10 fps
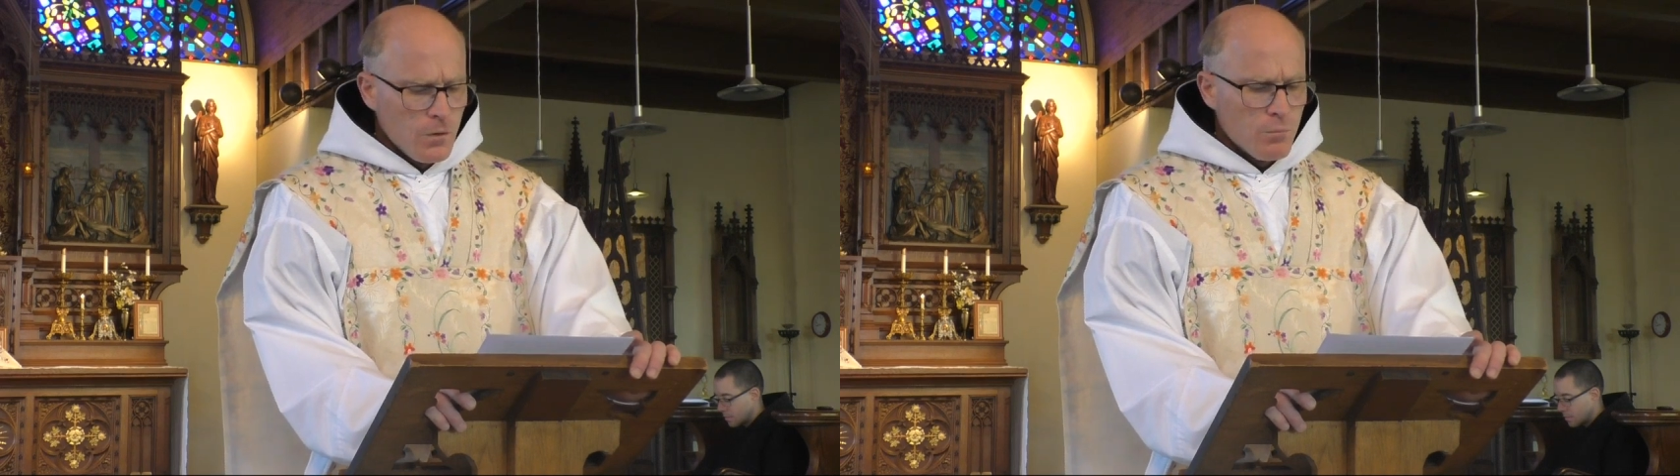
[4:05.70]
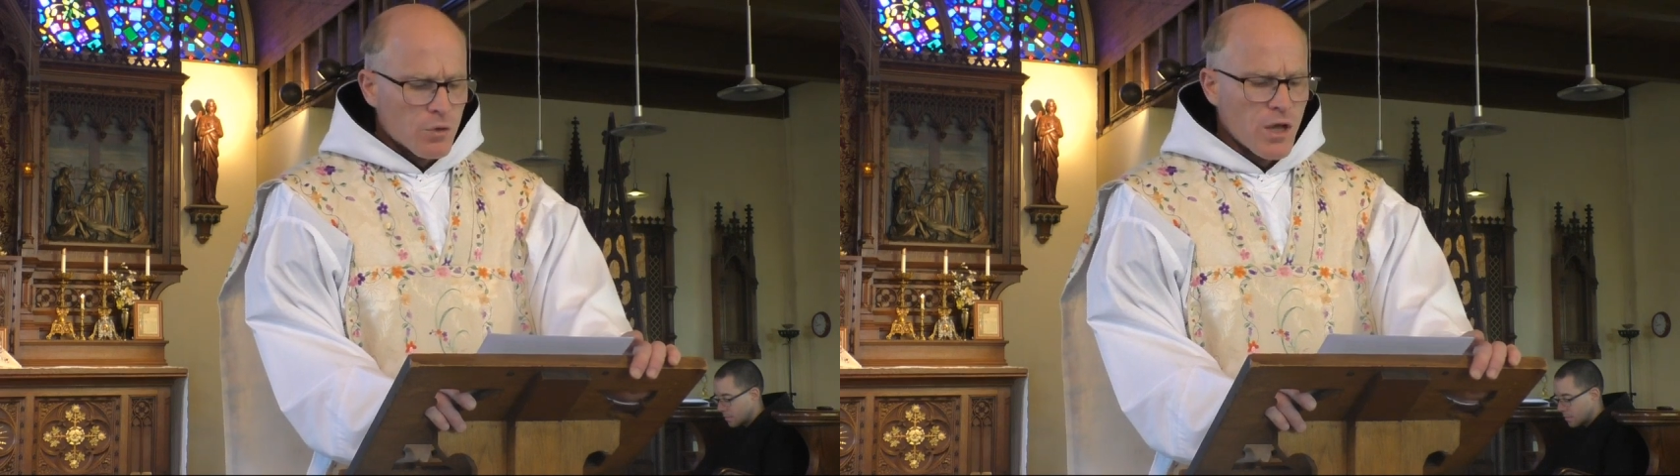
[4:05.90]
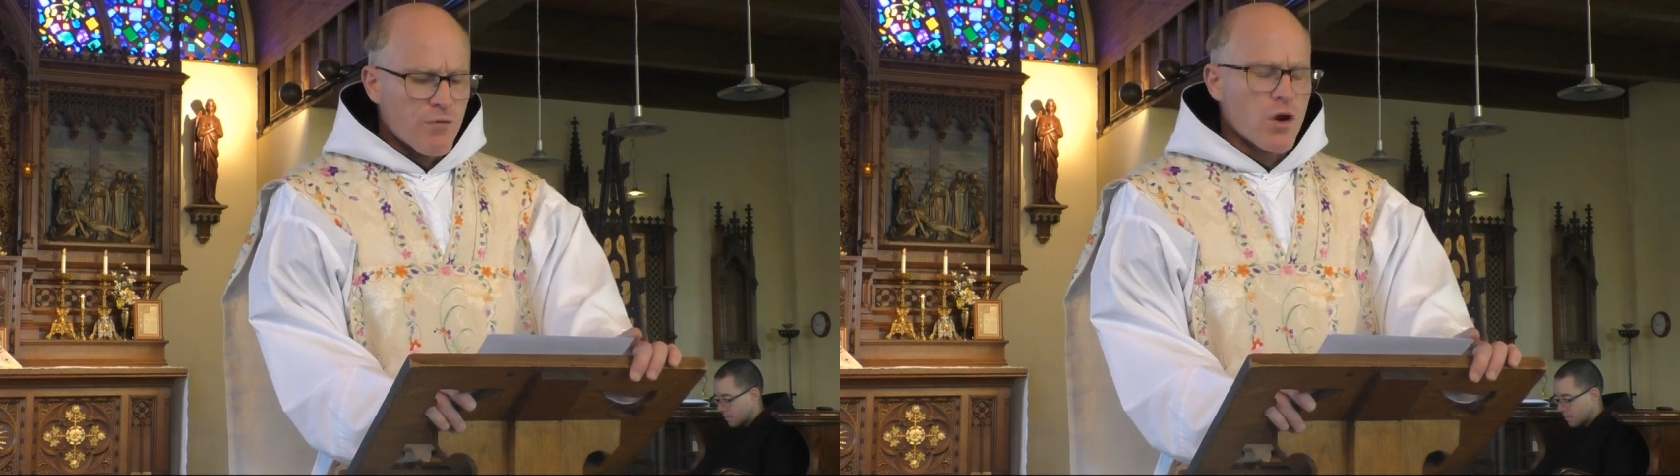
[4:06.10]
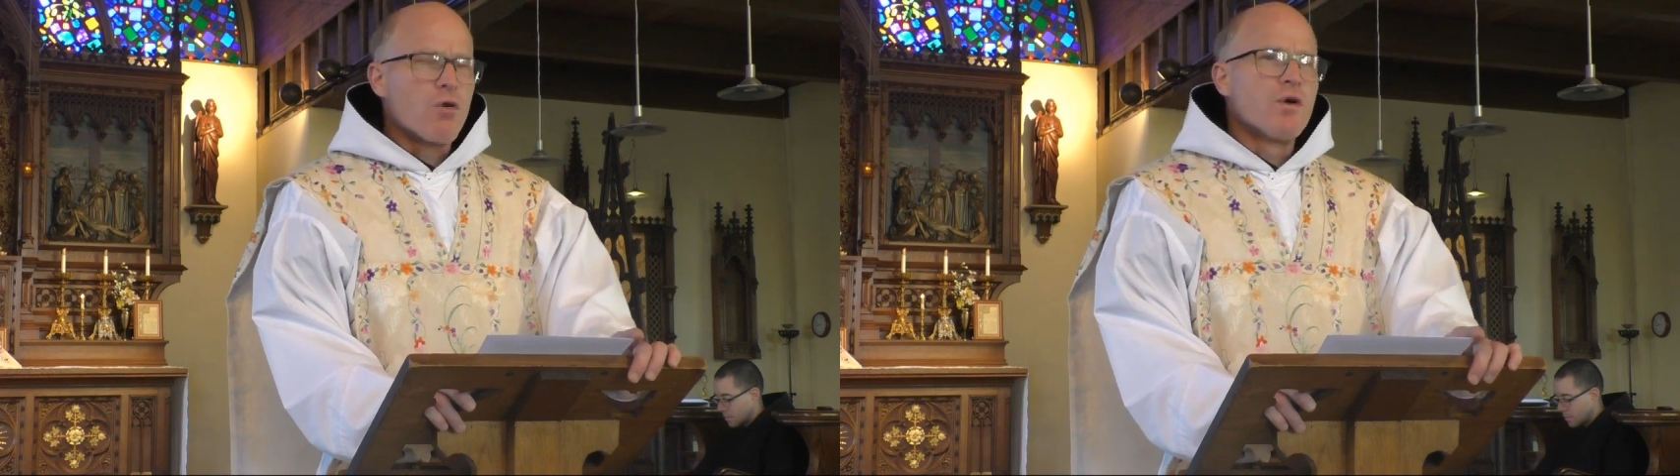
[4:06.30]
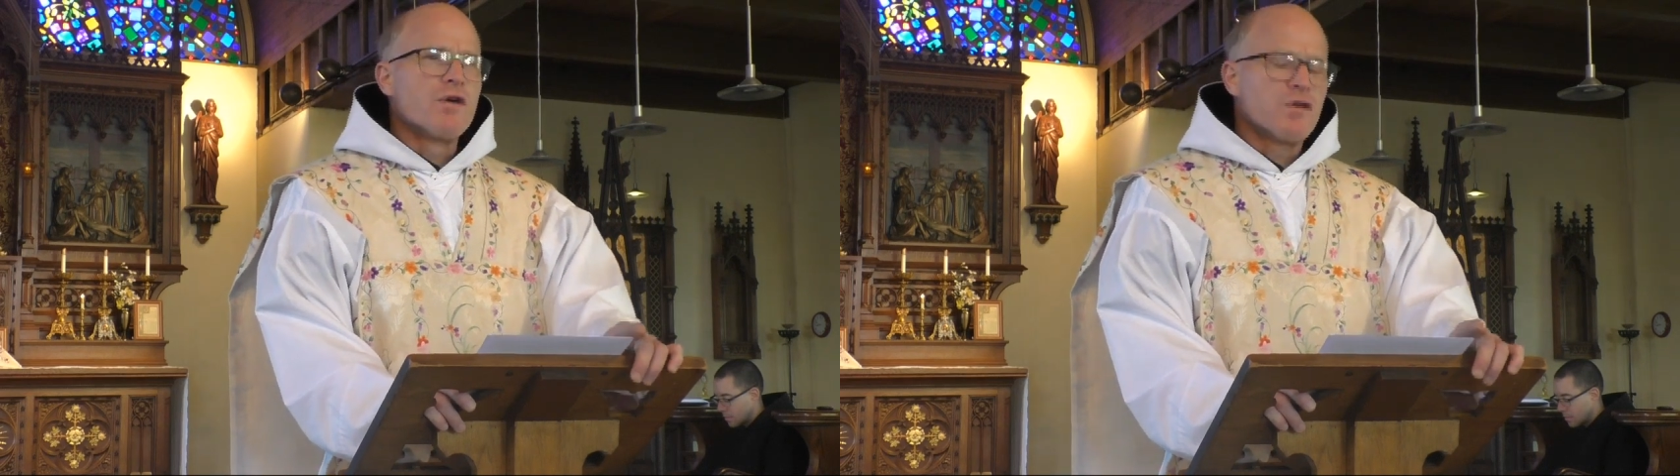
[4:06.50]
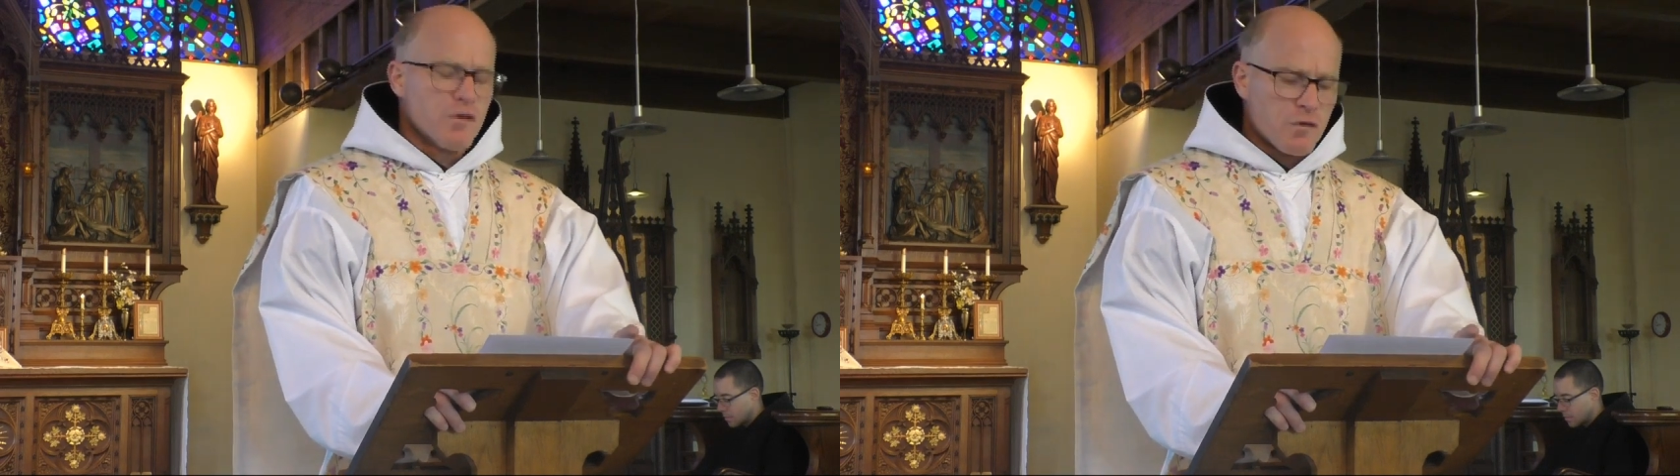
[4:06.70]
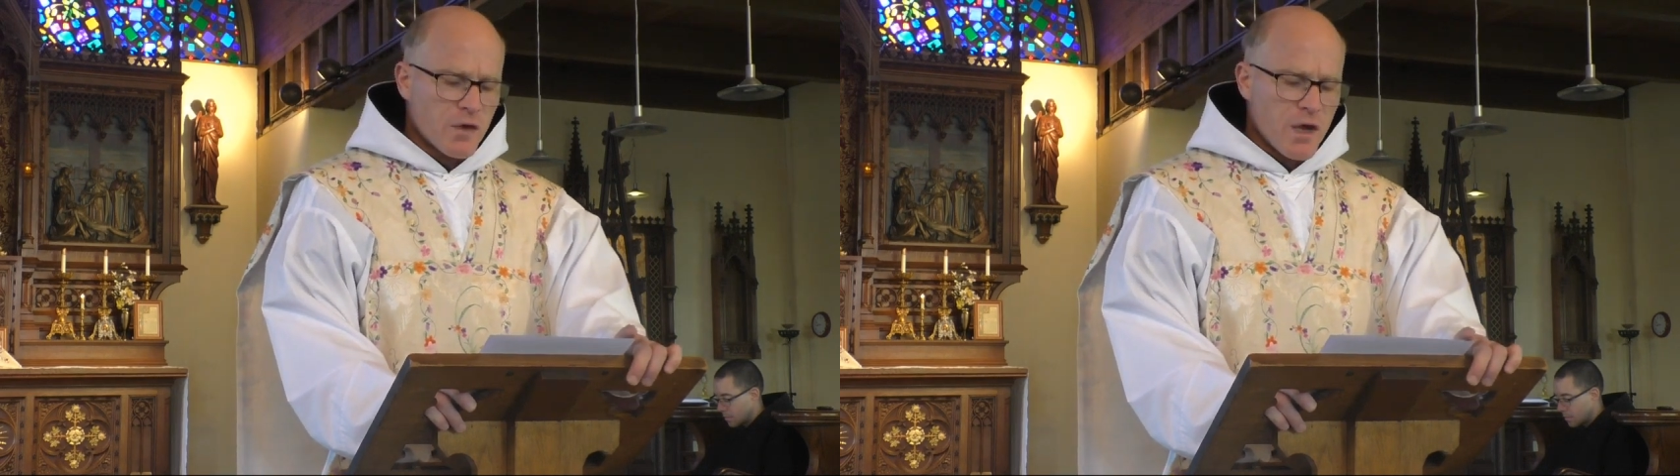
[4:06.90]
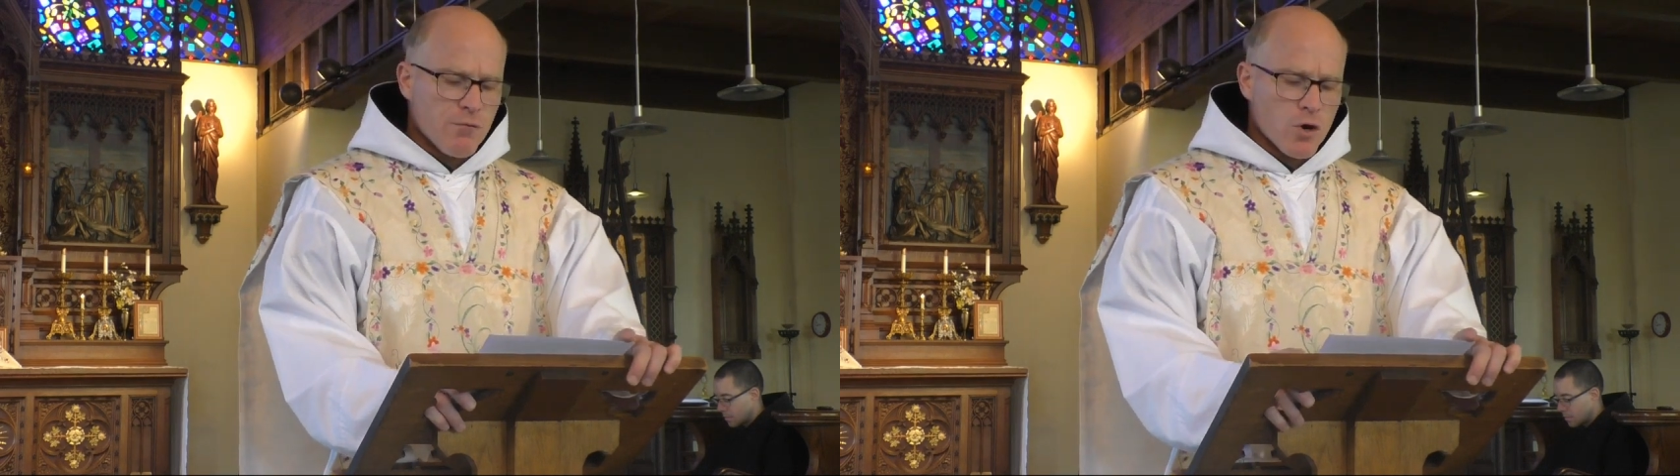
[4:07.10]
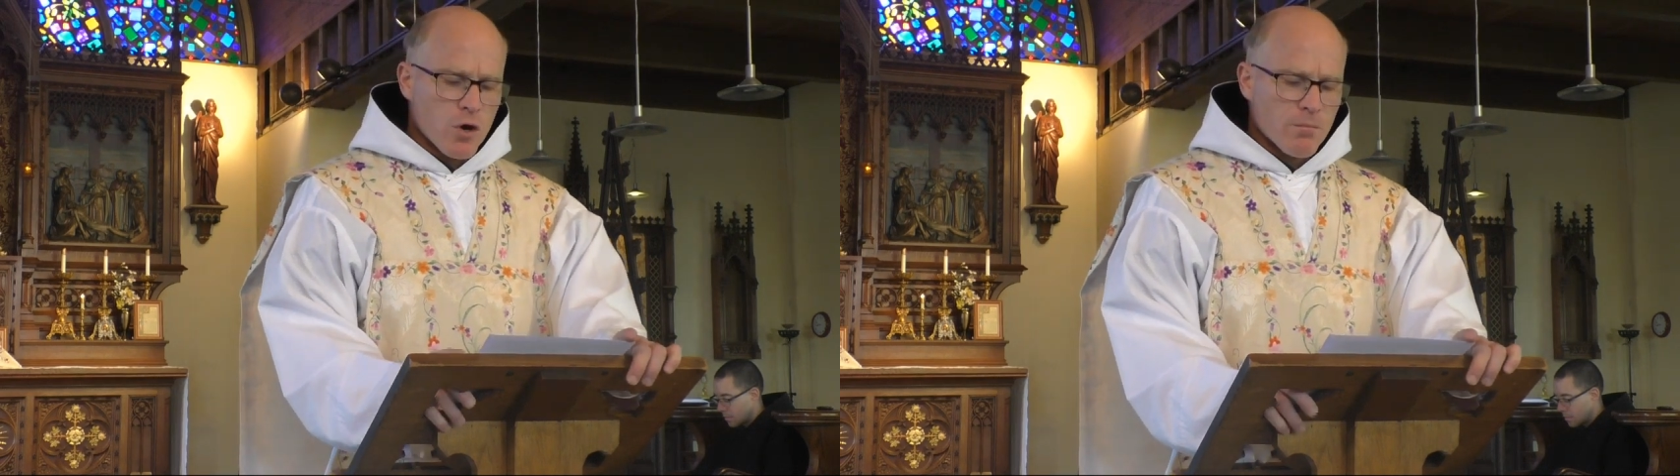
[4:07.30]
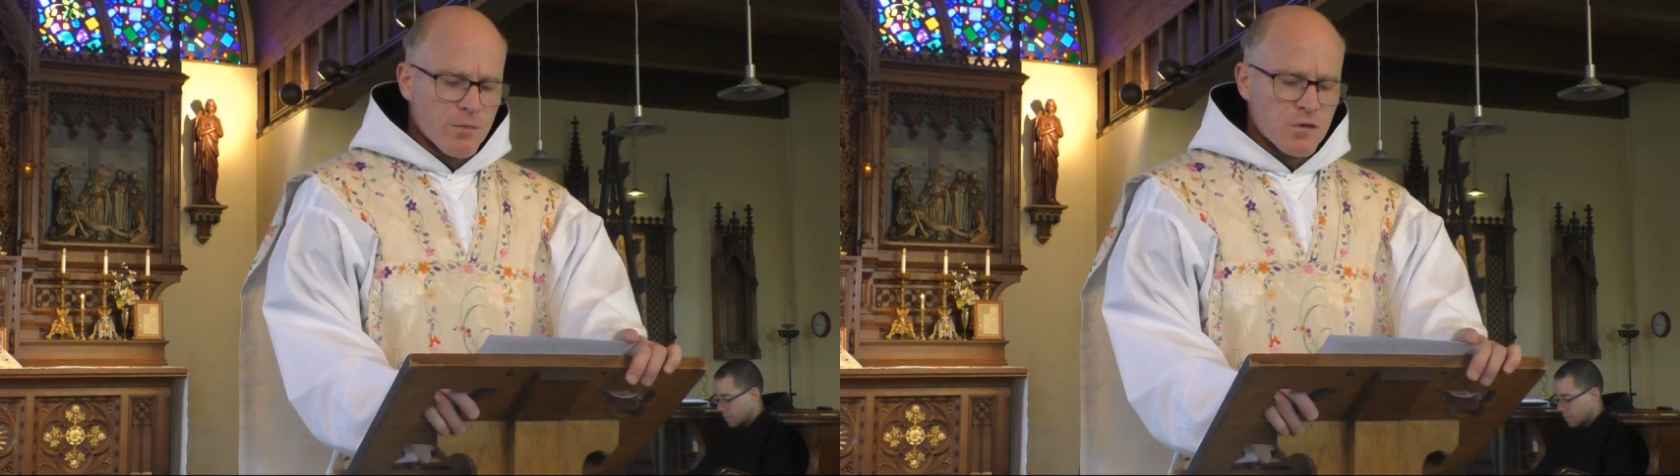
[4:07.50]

Beloved, our risen Savior